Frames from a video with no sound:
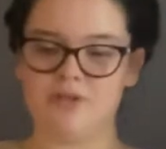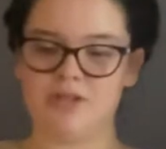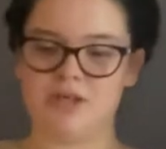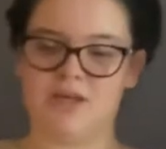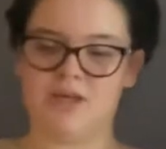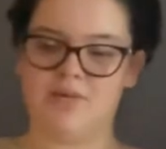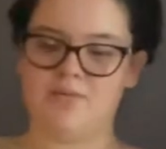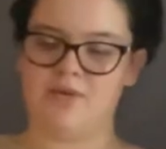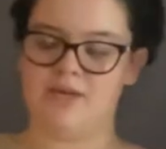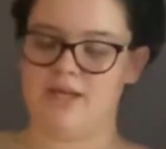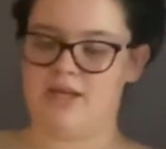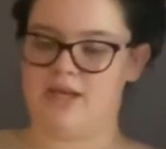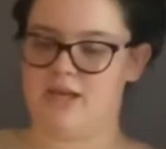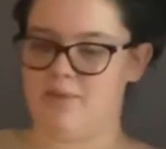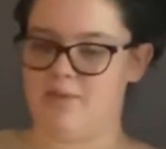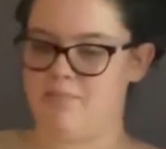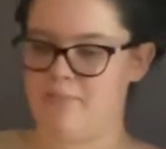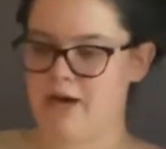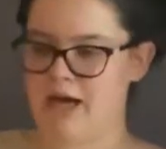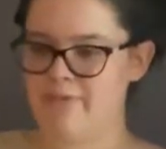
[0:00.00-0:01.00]
cream in
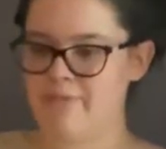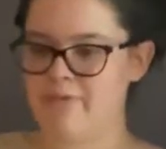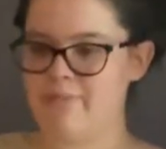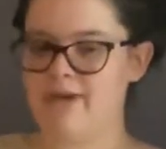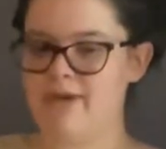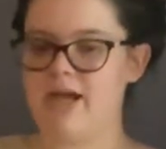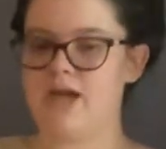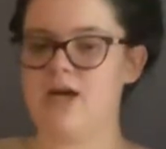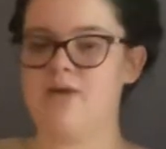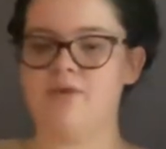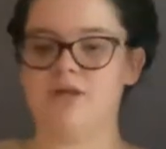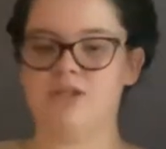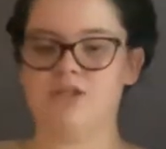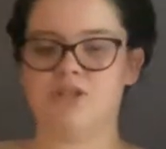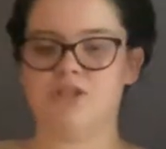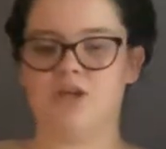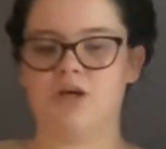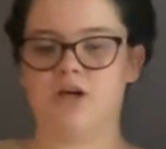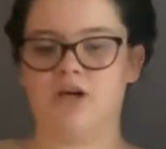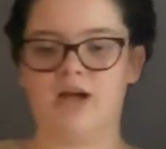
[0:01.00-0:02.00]
a piping bag. I'm not
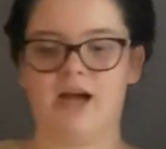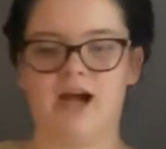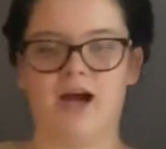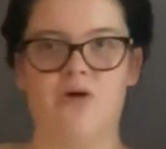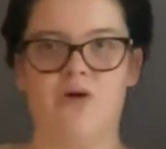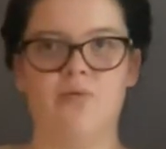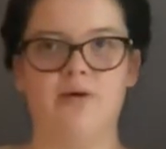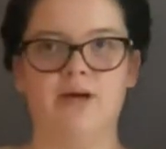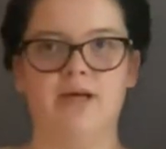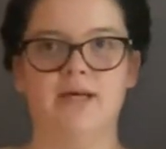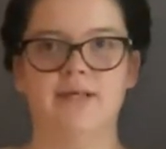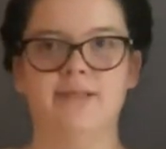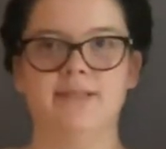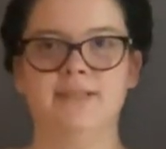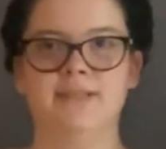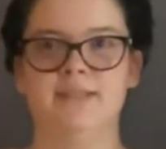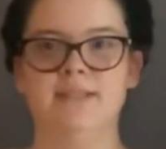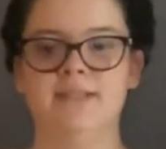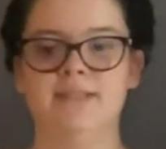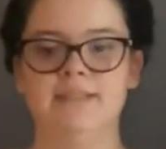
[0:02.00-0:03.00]
sure how
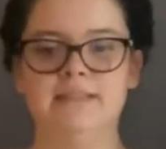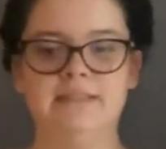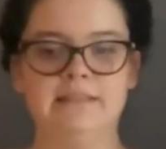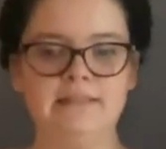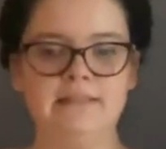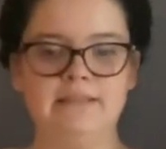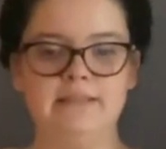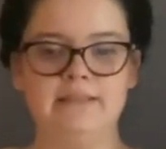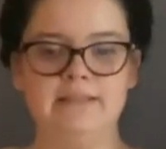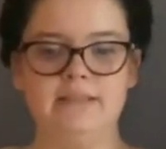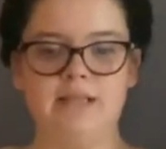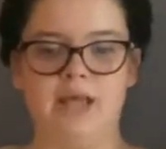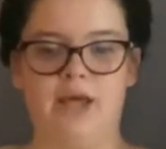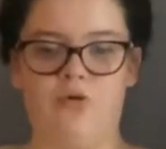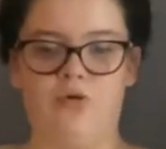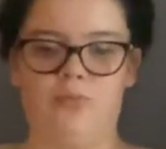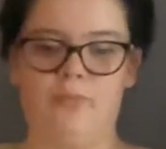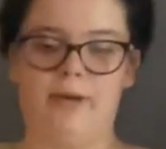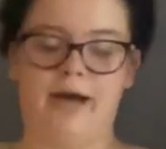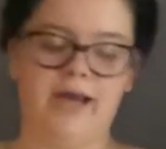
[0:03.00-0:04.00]
well
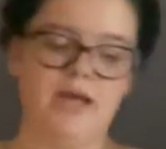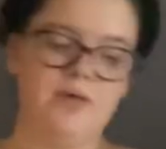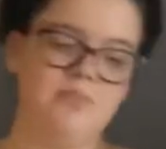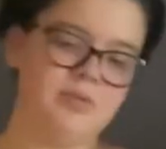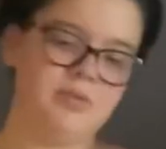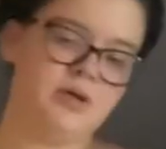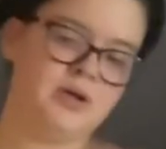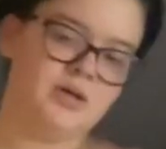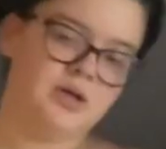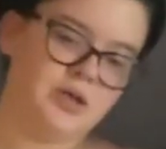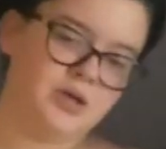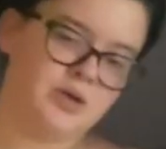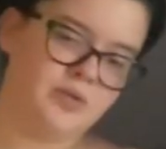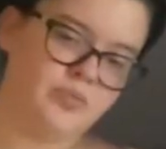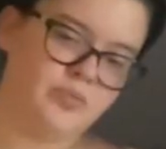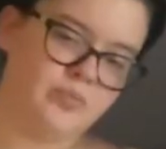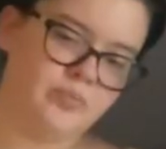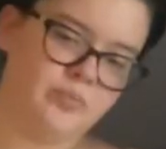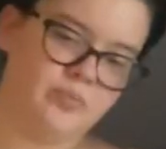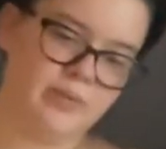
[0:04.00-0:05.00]
it'll pipe,
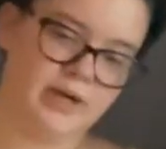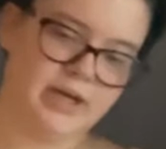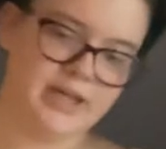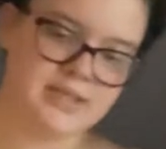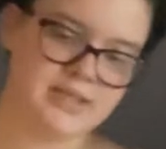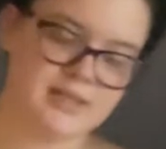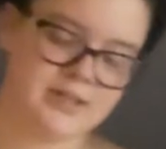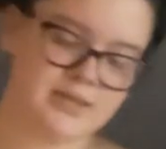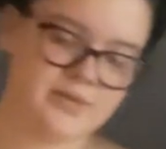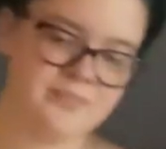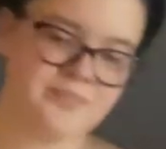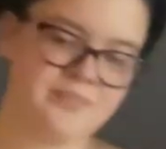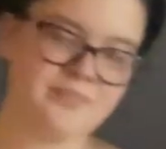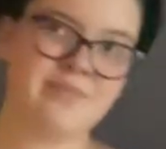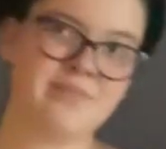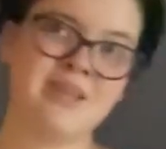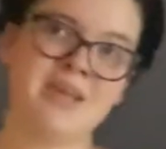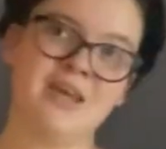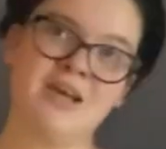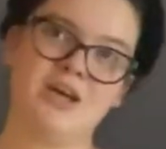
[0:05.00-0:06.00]
but
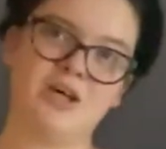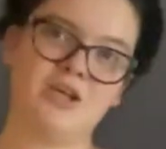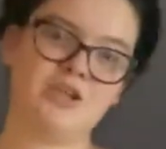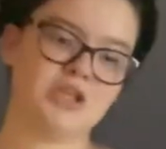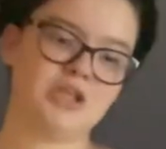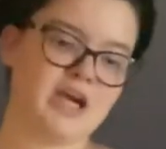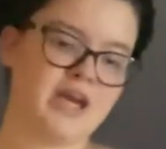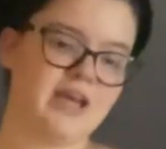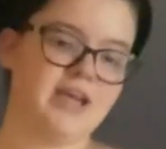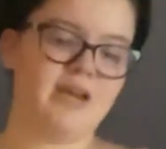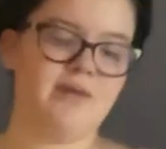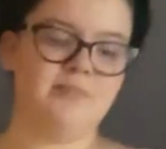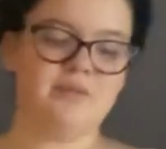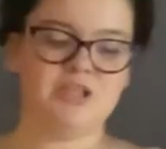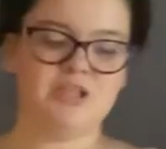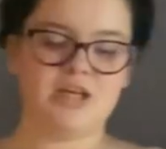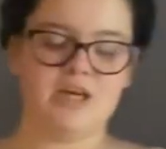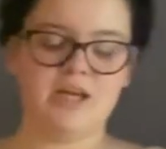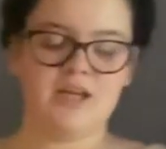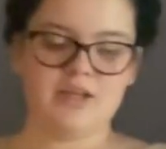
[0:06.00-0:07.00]
I'll try it. I'm going
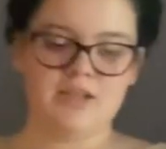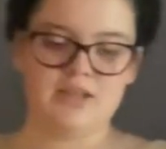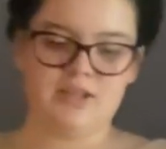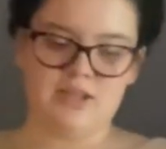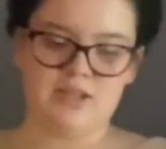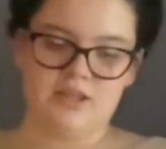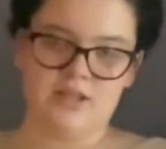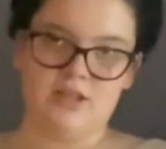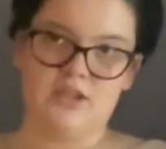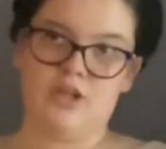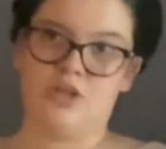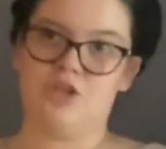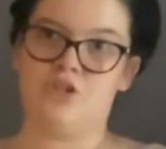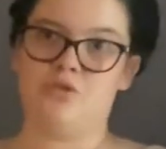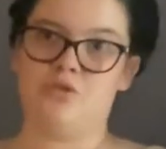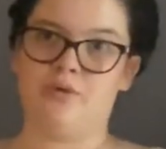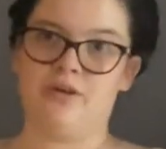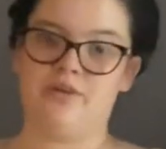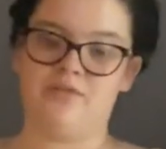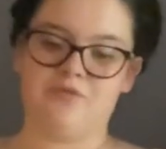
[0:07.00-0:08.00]
to try it on the larger
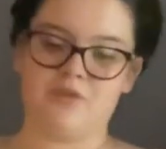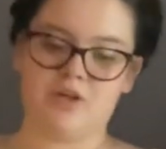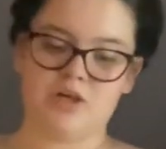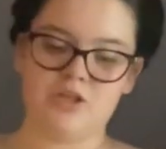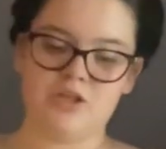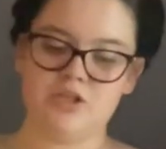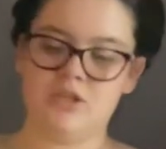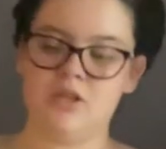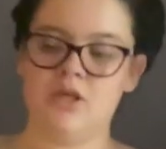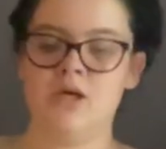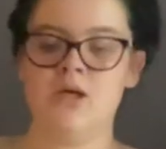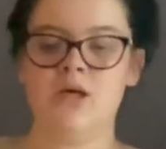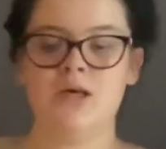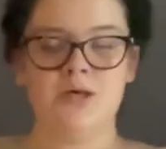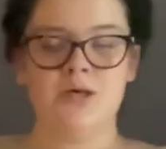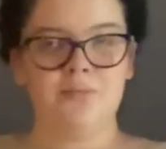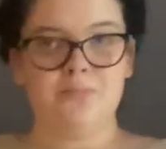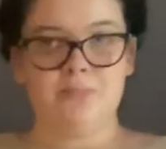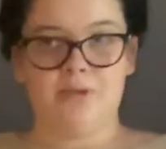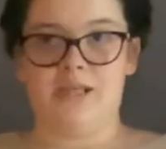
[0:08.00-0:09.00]
one first
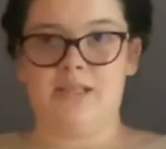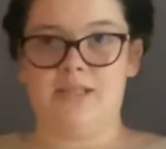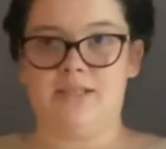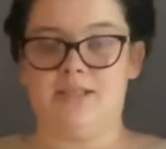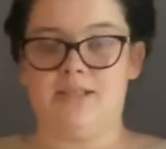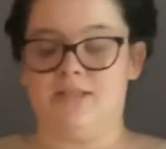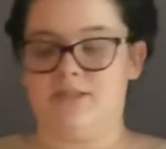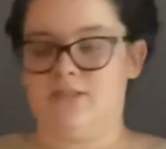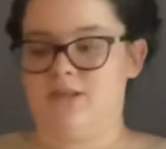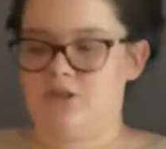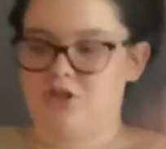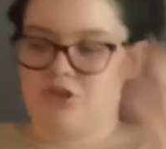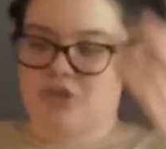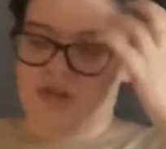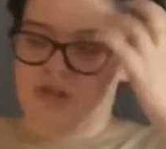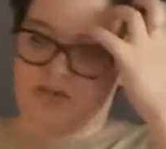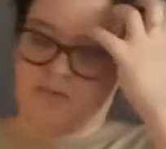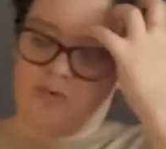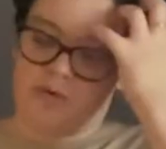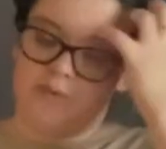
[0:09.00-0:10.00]
because it is large and
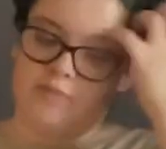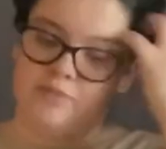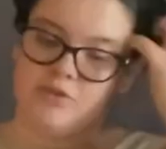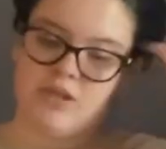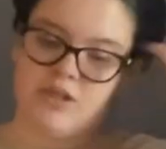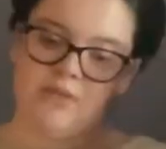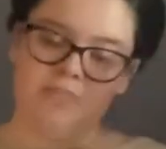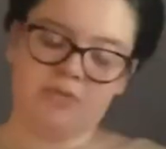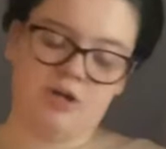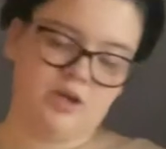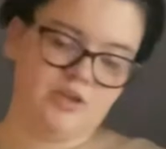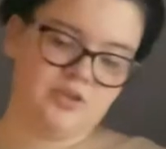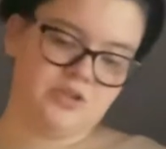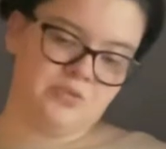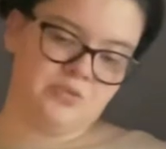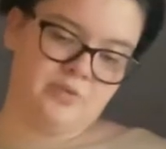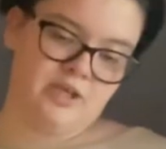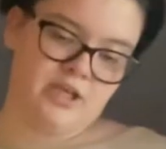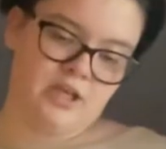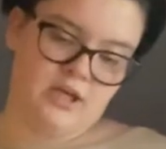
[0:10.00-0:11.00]
needs more whipped cream, but also
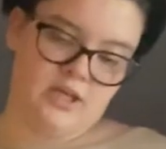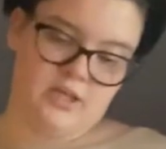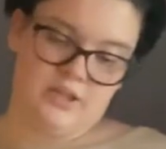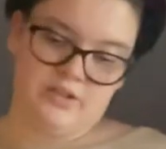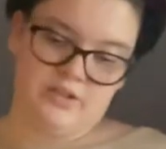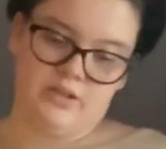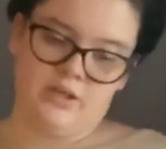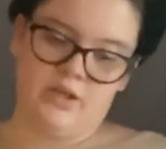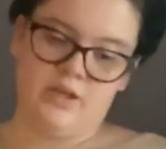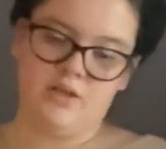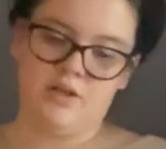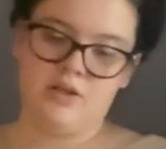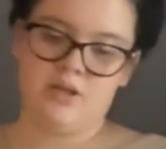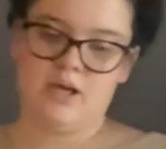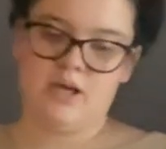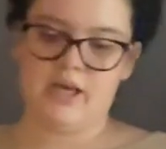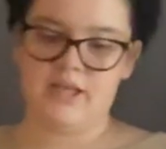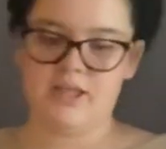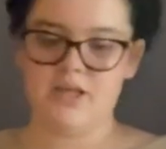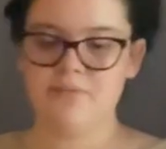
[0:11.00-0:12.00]
because
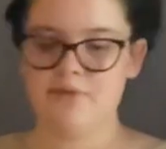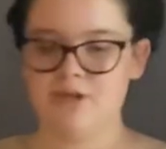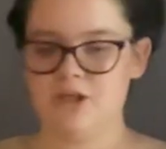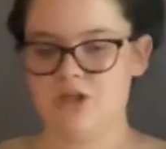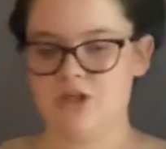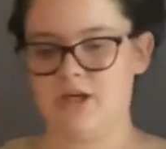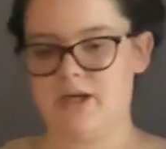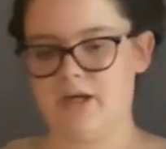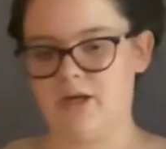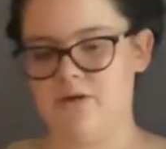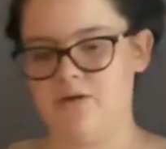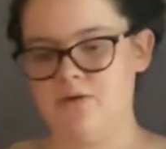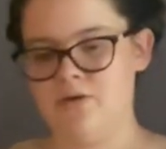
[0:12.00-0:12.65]
I think I'm going to try to